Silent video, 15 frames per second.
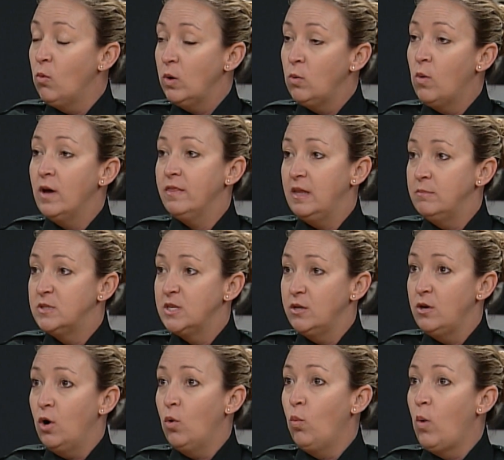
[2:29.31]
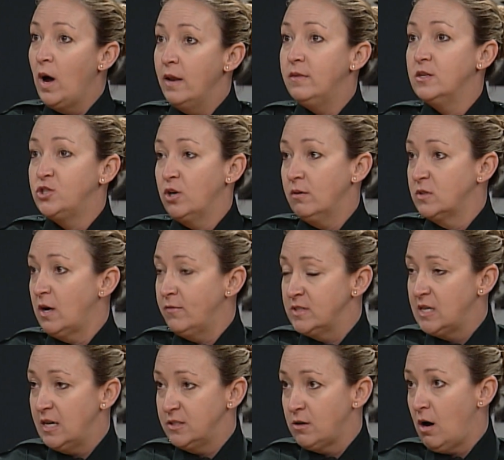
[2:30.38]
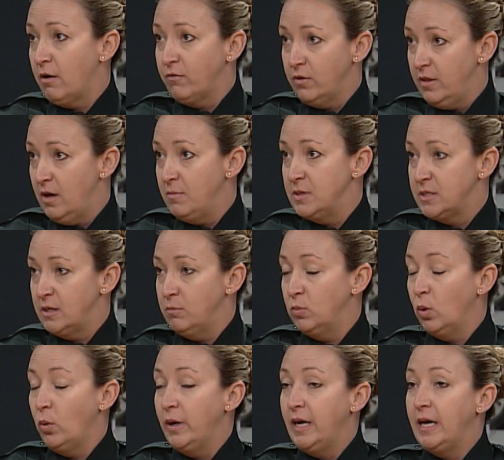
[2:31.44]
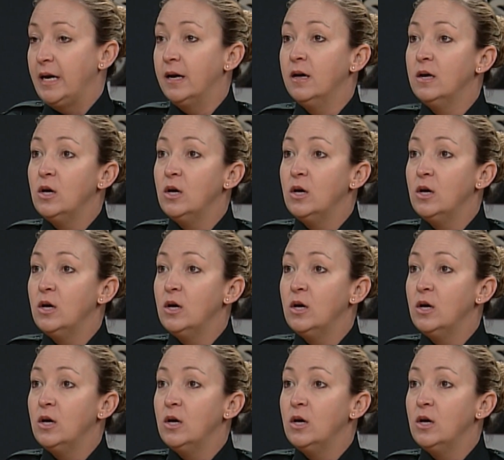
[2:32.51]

we want them to know what the Sheriff's Office has to offer them as an employee.